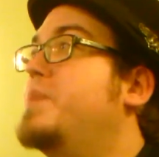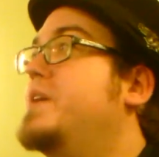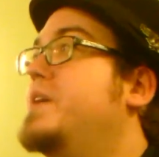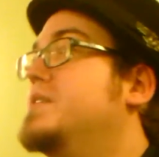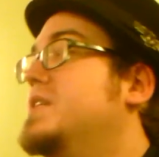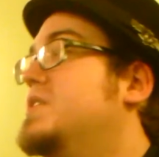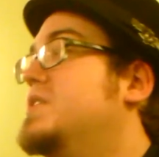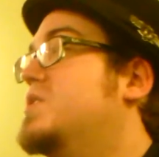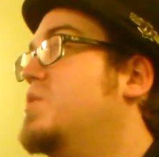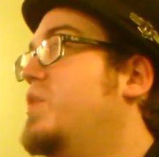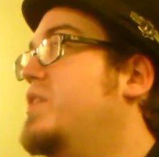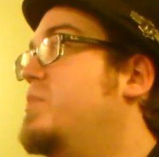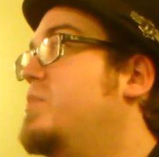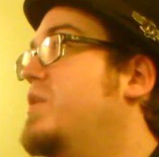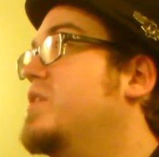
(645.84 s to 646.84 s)
Because that's the
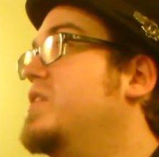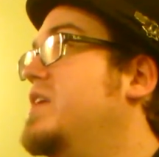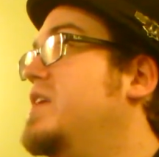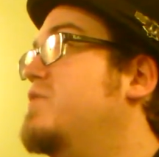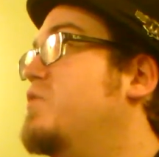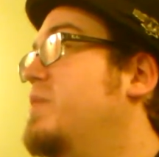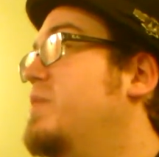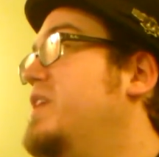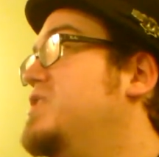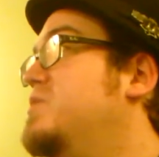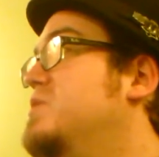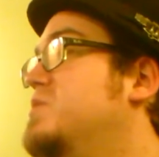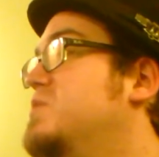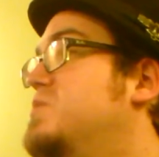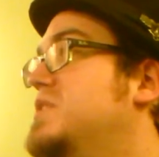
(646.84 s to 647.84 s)
way the bulk of the
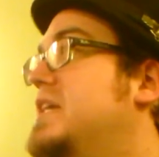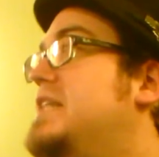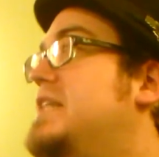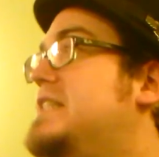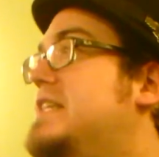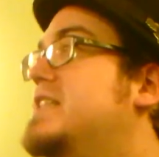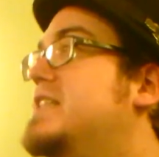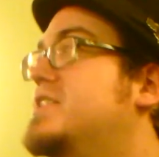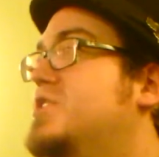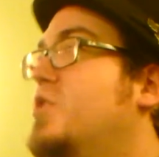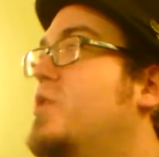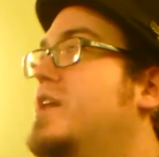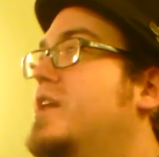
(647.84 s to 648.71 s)
information was presented. So